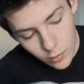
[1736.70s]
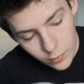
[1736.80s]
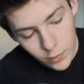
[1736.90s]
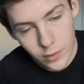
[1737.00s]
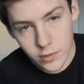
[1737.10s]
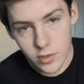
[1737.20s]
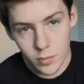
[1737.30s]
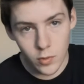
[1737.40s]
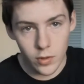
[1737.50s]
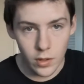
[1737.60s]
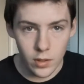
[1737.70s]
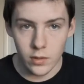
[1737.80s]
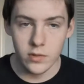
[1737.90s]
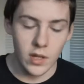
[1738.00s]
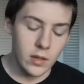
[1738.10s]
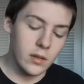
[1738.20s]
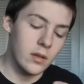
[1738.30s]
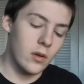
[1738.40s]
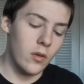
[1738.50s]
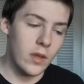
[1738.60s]
it over and smooth it and sand it
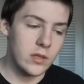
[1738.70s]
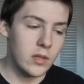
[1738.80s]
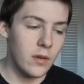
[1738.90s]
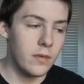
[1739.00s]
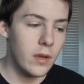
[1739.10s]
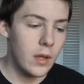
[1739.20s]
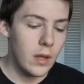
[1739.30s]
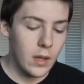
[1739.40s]
and all that stuff.